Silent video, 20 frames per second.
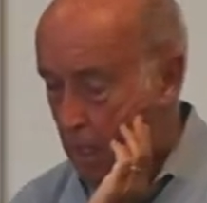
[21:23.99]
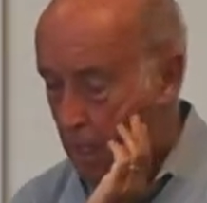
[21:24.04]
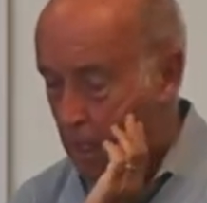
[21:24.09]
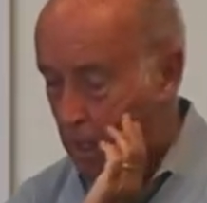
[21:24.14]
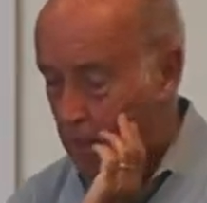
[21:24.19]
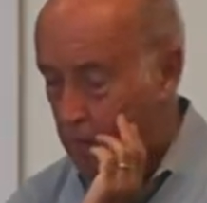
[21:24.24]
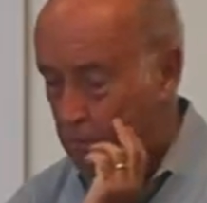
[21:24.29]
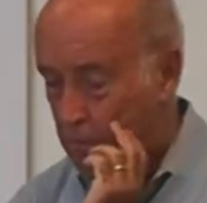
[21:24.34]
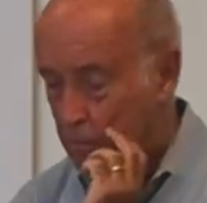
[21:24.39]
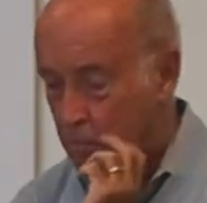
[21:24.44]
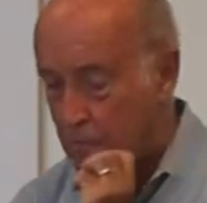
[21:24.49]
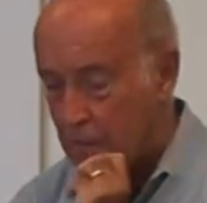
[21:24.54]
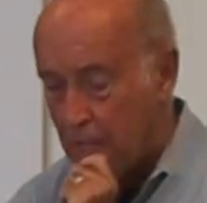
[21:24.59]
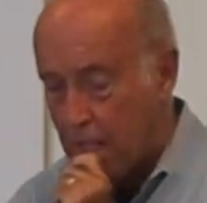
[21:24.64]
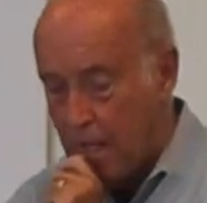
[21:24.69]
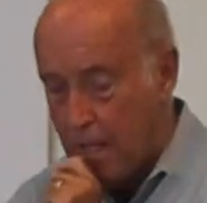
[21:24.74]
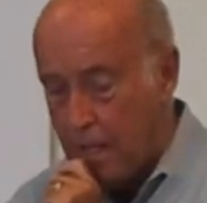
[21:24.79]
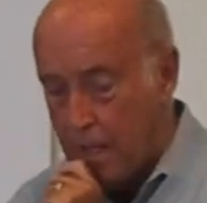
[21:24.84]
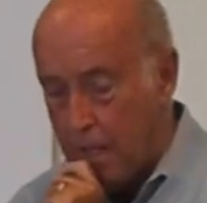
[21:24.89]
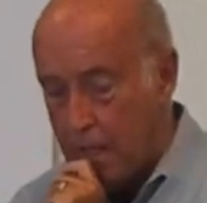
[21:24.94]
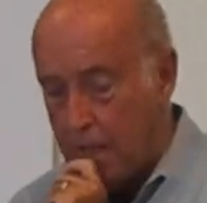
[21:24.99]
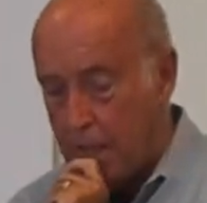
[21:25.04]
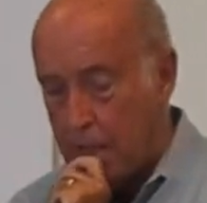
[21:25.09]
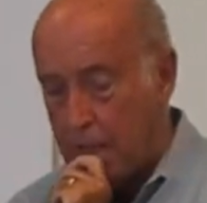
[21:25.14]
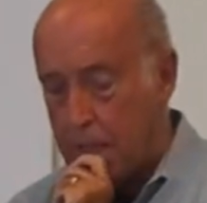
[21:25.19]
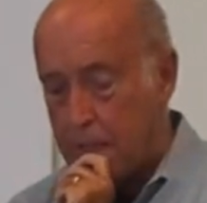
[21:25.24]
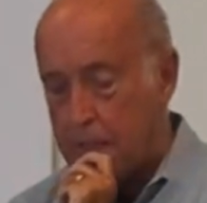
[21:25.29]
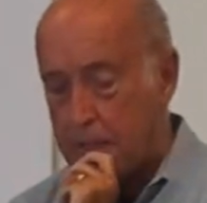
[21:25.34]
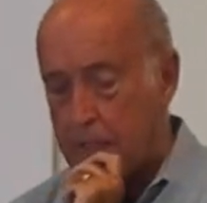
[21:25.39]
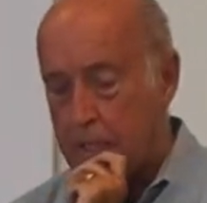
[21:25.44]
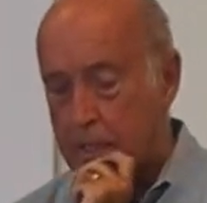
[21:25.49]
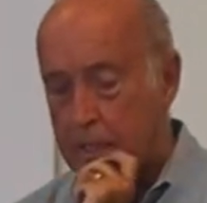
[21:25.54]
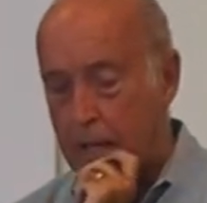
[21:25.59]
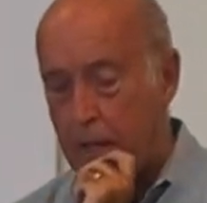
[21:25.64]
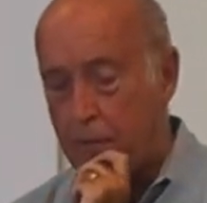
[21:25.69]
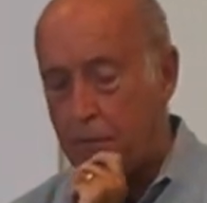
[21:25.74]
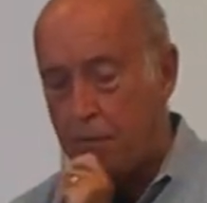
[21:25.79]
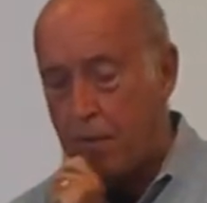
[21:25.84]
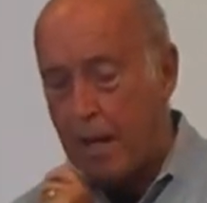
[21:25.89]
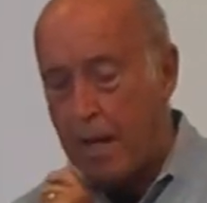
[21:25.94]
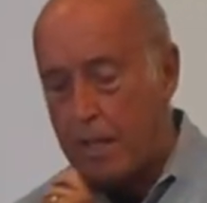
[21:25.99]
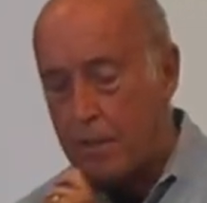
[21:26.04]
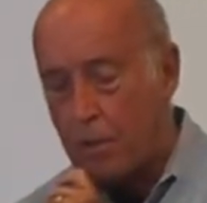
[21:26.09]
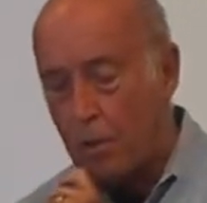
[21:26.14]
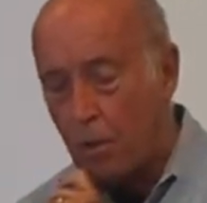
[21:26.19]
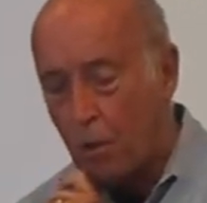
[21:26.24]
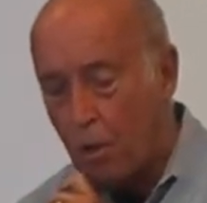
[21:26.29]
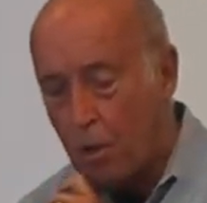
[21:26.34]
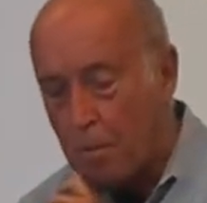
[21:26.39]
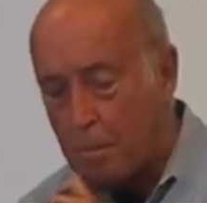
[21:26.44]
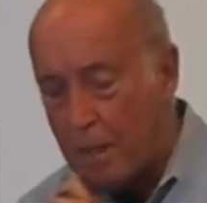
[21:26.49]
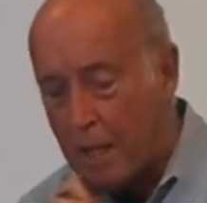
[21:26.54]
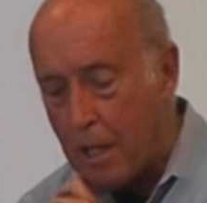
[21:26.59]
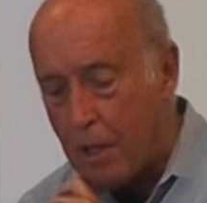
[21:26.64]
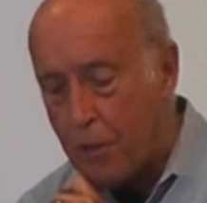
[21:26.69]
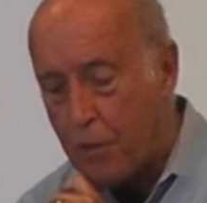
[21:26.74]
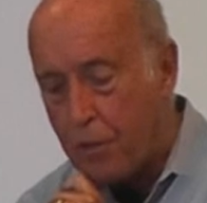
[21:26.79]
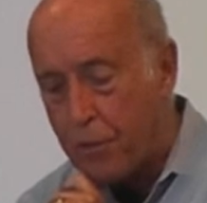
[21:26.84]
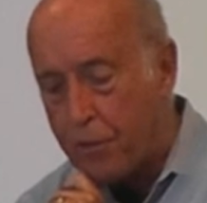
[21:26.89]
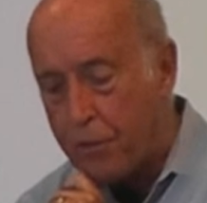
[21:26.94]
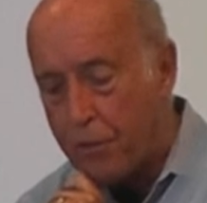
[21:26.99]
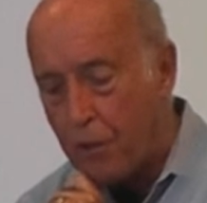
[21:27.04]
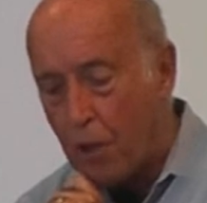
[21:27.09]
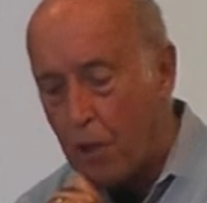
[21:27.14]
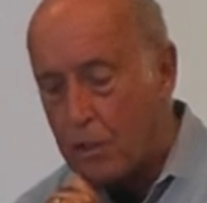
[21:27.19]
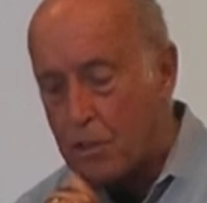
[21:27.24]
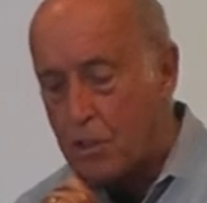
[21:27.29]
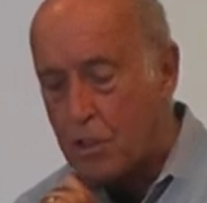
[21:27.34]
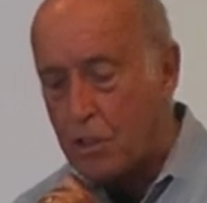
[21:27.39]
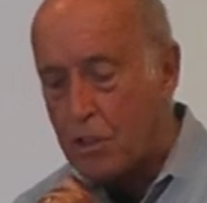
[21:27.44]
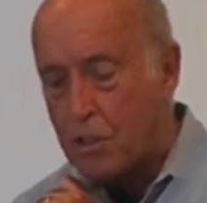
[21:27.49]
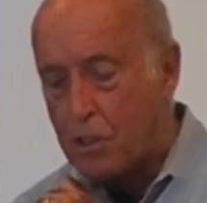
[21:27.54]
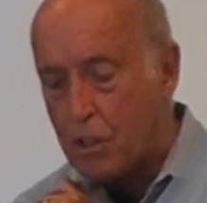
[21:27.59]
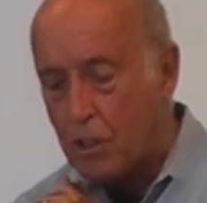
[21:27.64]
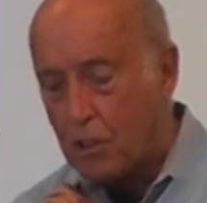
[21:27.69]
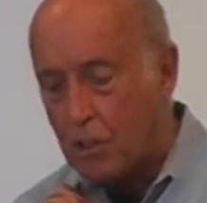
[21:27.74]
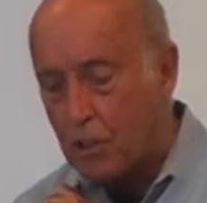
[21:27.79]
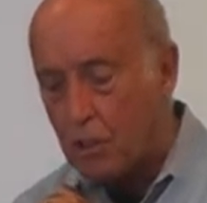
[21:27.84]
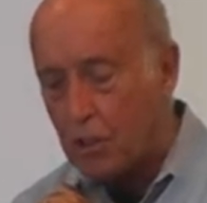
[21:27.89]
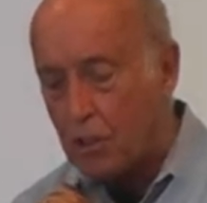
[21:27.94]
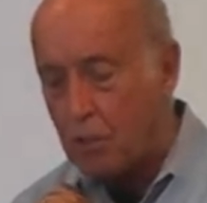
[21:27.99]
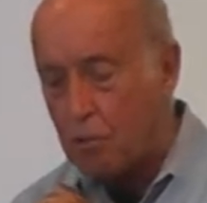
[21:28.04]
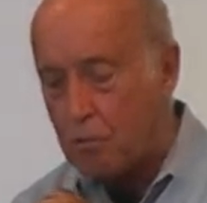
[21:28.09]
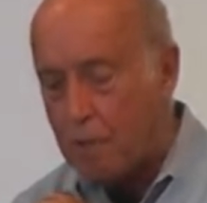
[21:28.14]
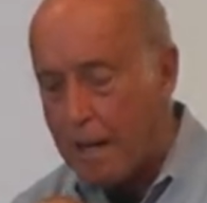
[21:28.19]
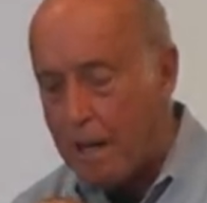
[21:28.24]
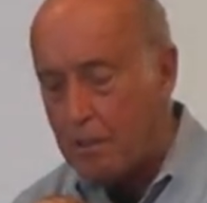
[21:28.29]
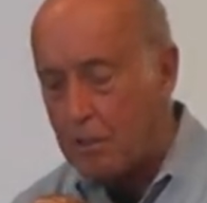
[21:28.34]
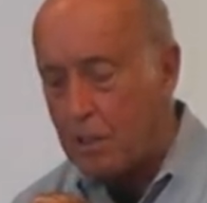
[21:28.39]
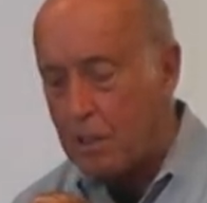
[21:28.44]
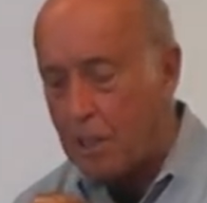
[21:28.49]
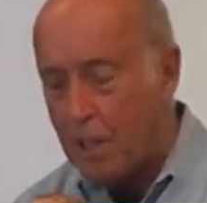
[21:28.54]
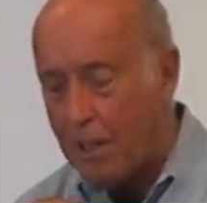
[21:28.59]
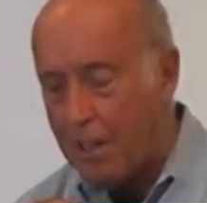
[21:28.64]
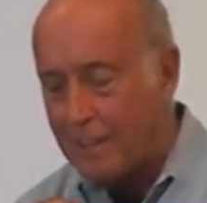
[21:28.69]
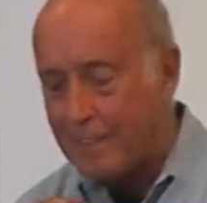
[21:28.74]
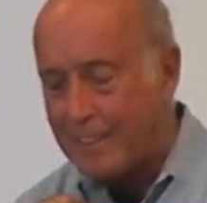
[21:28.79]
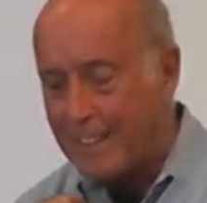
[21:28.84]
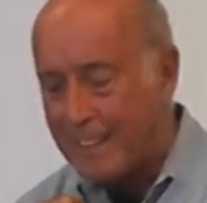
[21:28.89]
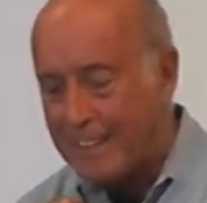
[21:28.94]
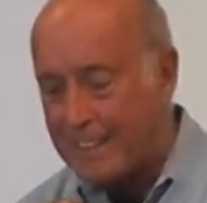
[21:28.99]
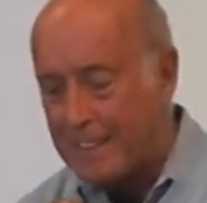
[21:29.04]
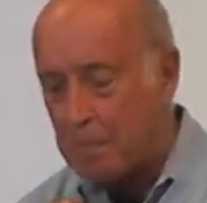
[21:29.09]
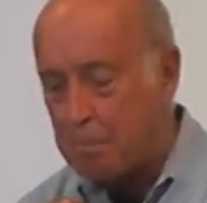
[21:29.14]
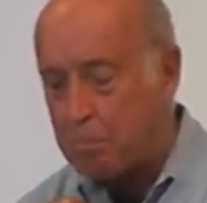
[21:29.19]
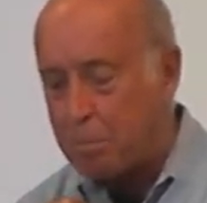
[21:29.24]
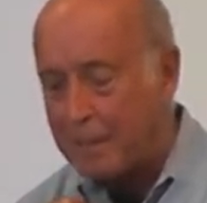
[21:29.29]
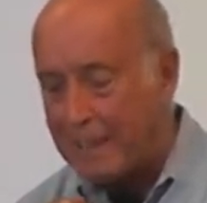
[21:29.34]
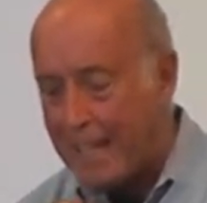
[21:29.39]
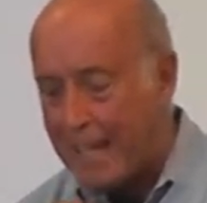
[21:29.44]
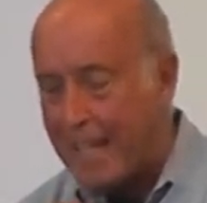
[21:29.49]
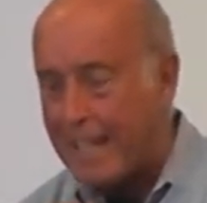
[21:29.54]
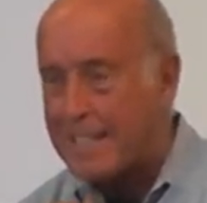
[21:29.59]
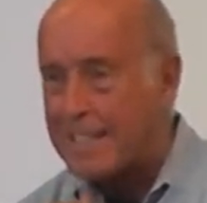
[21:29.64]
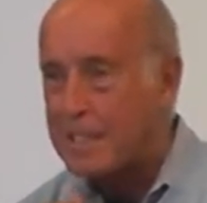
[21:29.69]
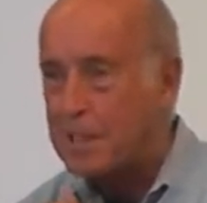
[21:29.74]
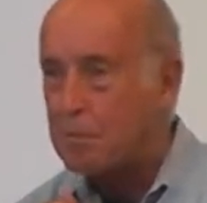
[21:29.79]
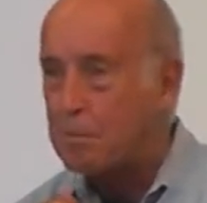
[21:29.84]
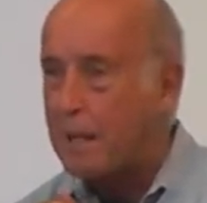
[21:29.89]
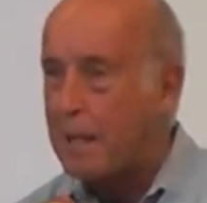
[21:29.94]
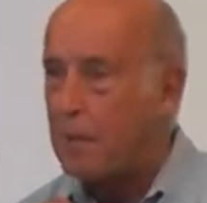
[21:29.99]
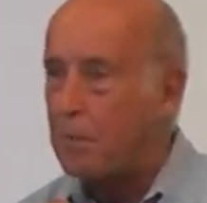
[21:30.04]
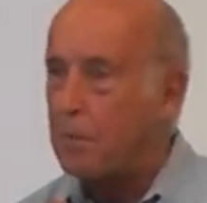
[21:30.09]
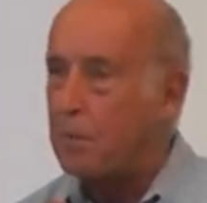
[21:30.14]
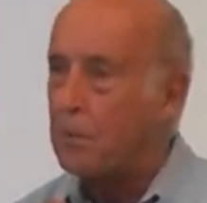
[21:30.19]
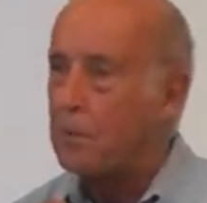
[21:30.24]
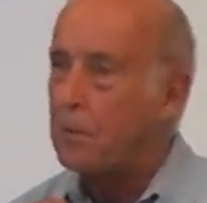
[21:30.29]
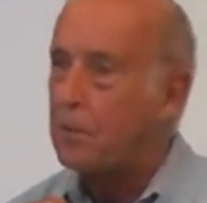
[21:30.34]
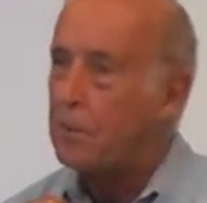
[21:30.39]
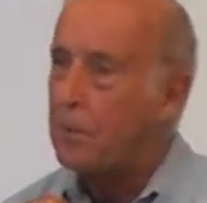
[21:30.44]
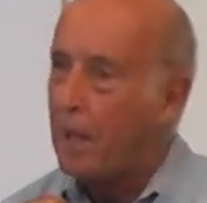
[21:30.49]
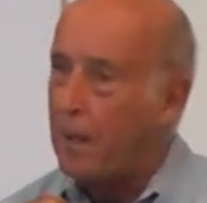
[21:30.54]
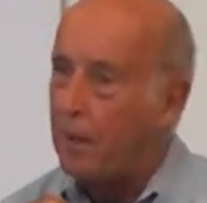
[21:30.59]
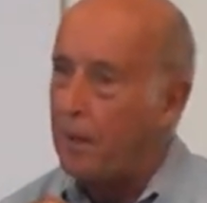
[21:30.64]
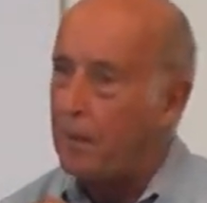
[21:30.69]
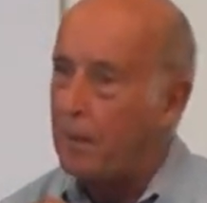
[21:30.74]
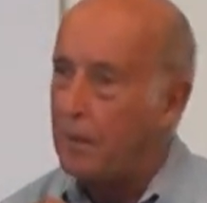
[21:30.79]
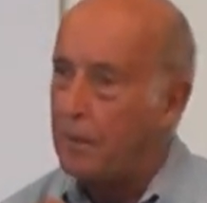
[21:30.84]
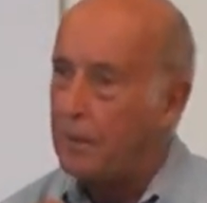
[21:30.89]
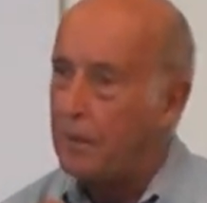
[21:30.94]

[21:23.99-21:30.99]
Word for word: Um, then he says, I find that all my thoughts circle around God like the planets around the sun